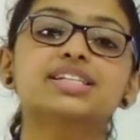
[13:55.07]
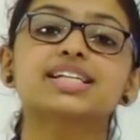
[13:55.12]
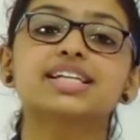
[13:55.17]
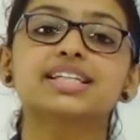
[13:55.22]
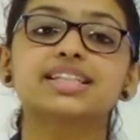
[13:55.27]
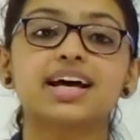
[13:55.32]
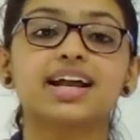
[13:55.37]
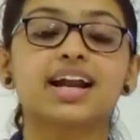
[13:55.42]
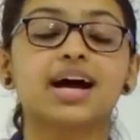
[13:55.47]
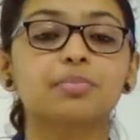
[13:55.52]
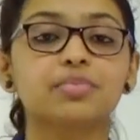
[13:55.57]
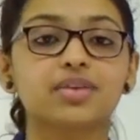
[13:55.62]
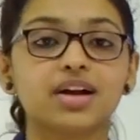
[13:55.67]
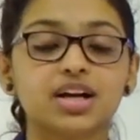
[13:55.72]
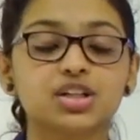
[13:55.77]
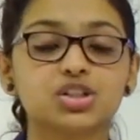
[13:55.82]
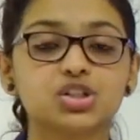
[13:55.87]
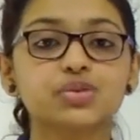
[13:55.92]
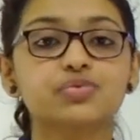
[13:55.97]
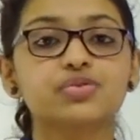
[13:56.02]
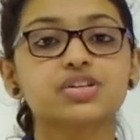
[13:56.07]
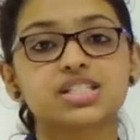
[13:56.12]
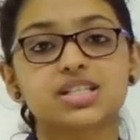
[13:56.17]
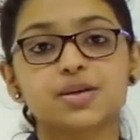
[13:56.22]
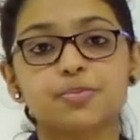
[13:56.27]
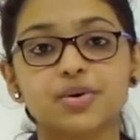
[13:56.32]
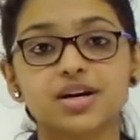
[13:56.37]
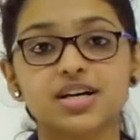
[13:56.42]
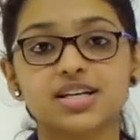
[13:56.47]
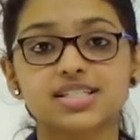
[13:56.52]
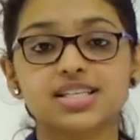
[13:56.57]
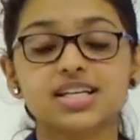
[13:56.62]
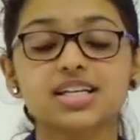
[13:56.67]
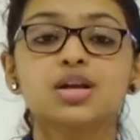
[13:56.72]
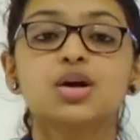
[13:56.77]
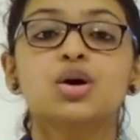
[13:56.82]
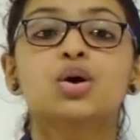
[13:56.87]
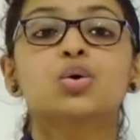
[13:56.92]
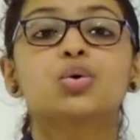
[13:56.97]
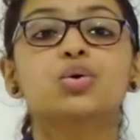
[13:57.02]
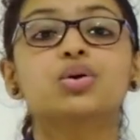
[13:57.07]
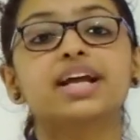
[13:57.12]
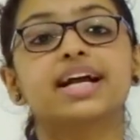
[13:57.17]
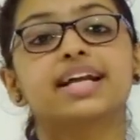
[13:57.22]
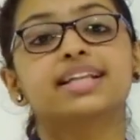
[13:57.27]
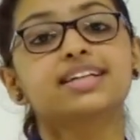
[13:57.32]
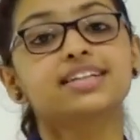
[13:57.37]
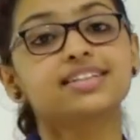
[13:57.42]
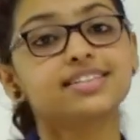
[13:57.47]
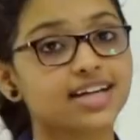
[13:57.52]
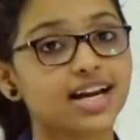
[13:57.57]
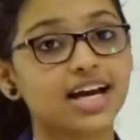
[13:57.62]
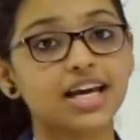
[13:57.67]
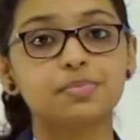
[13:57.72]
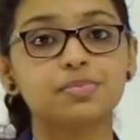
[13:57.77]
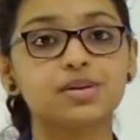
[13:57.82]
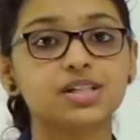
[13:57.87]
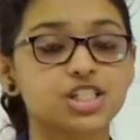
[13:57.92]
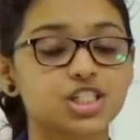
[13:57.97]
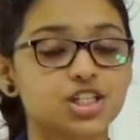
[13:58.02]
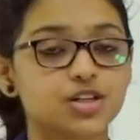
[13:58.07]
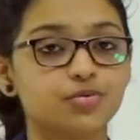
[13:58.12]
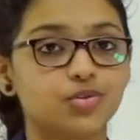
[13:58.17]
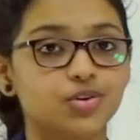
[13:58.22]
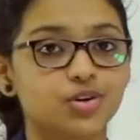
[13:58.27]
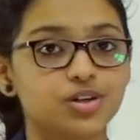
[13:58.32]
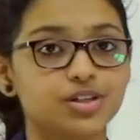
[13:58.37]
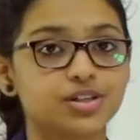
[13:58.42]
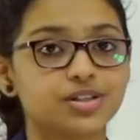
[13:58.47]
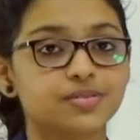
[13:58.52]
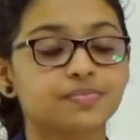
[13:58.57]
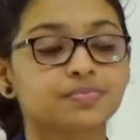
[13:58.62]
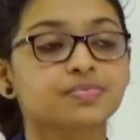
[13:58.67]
Sitaram Raju was the person who led the tribals revolt.